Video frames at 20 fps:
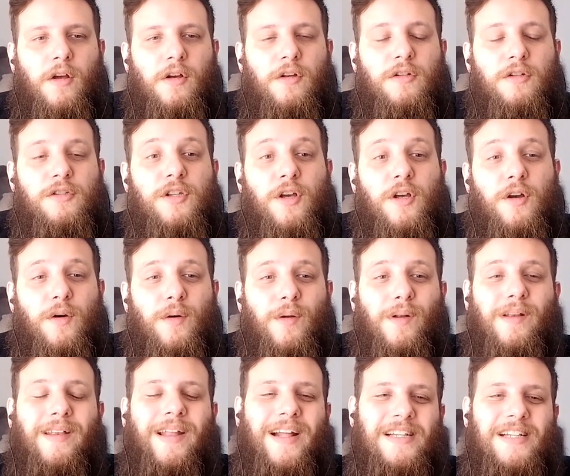
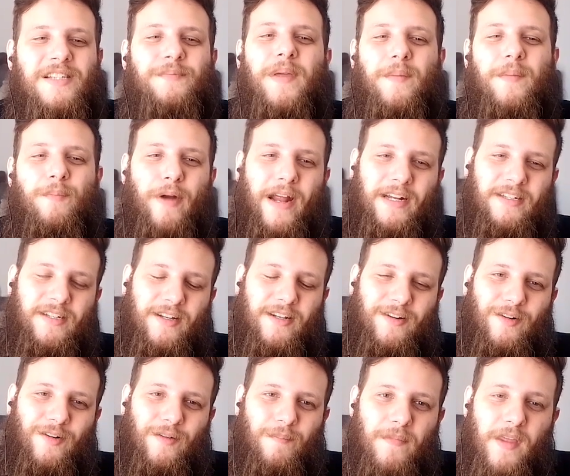So let's be
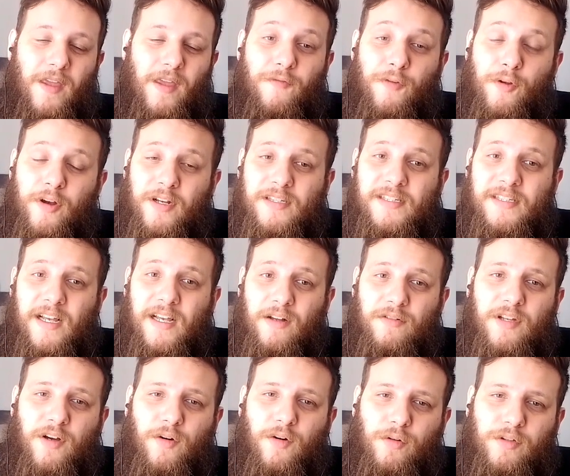practical. If you're a
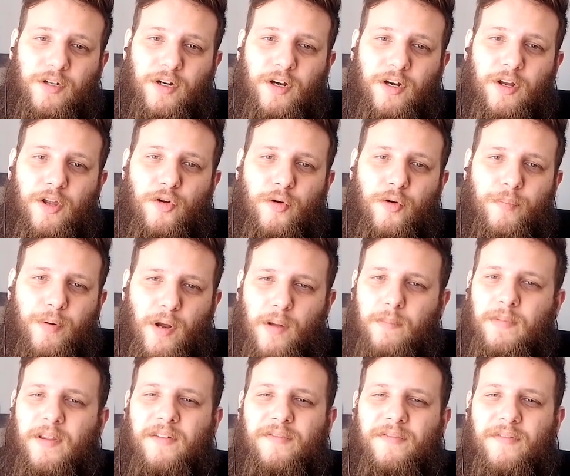CELTA holder, you're
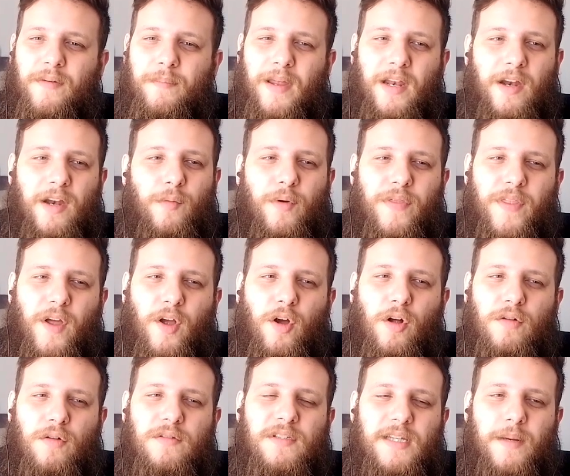probably familiar with the
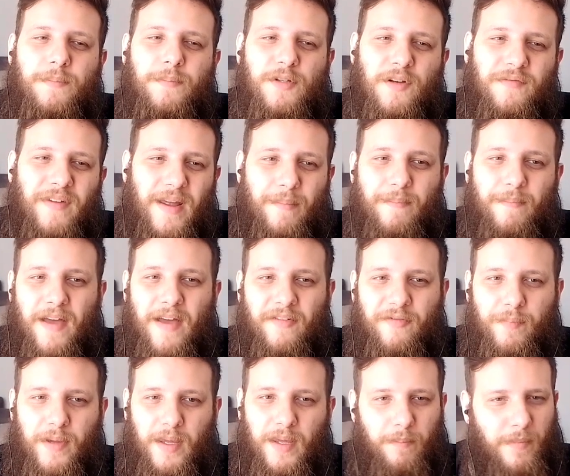concept of
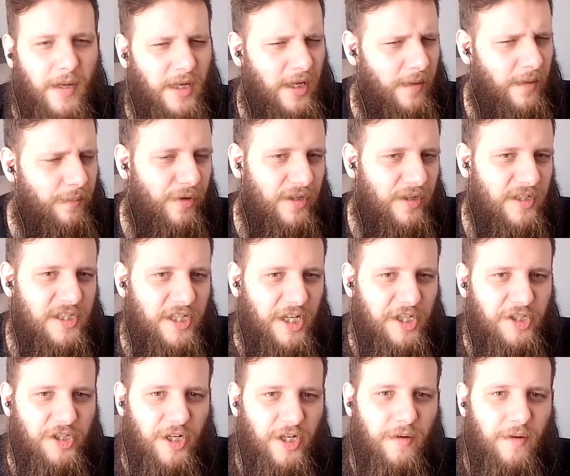MFP, meaning,
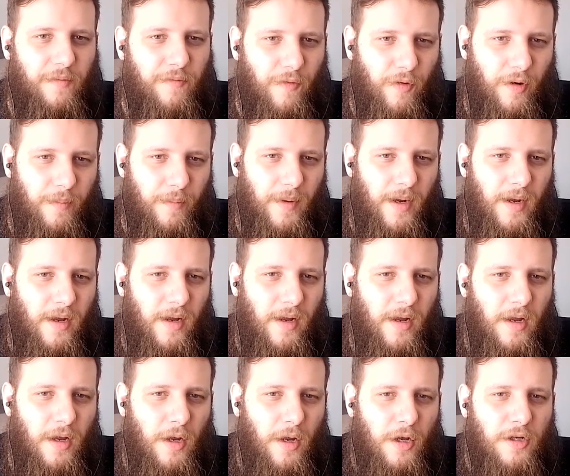pronunciation, and form.
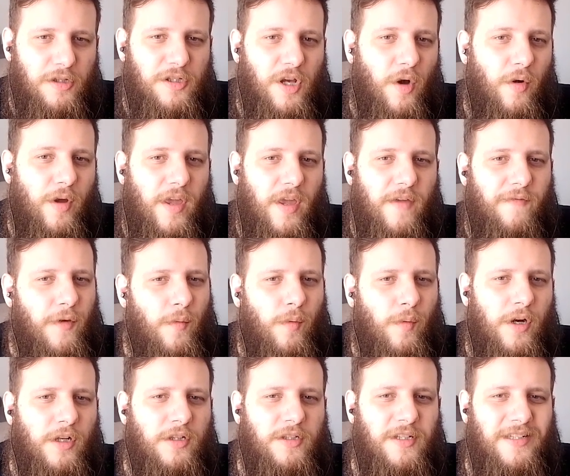So if you
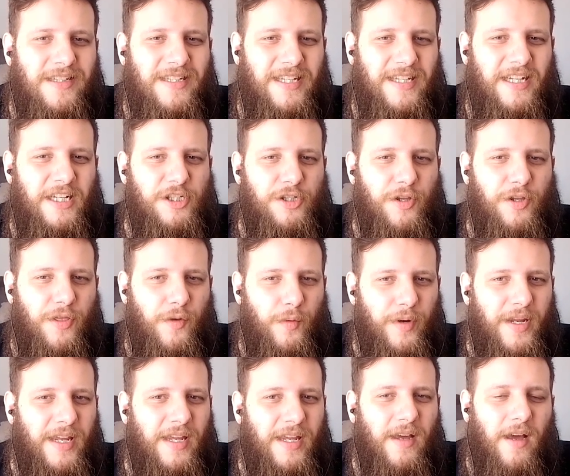were to teach
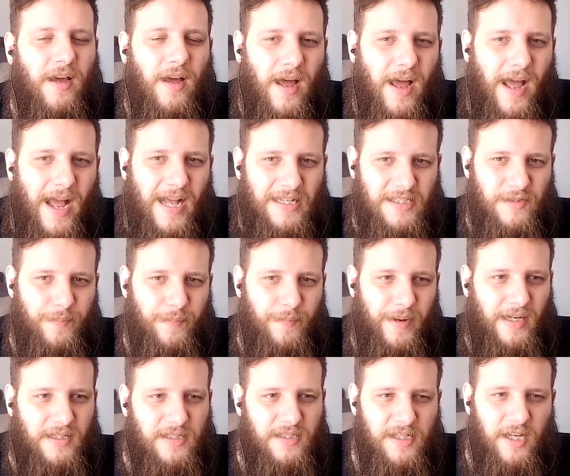3
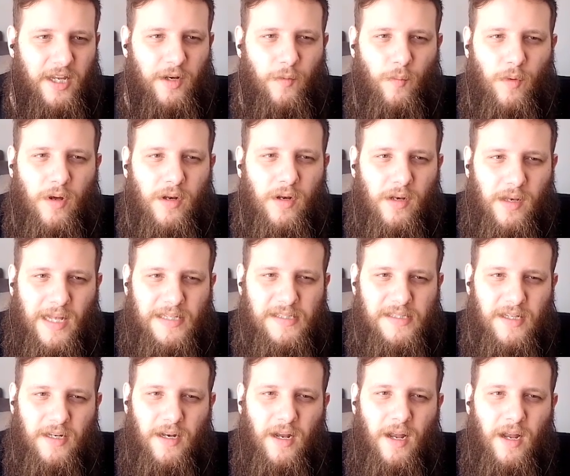aspects in one
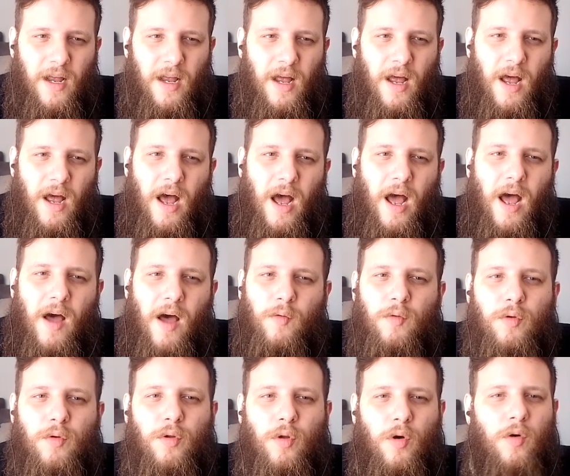lesson, how
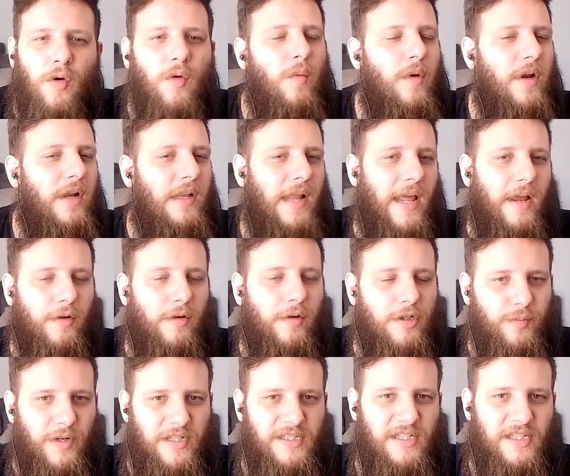long would a
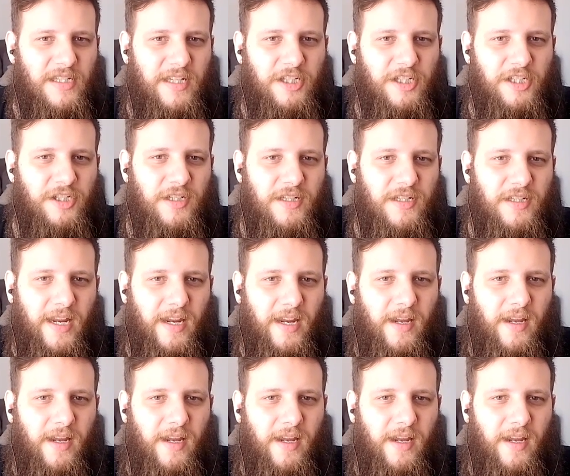language presentation take?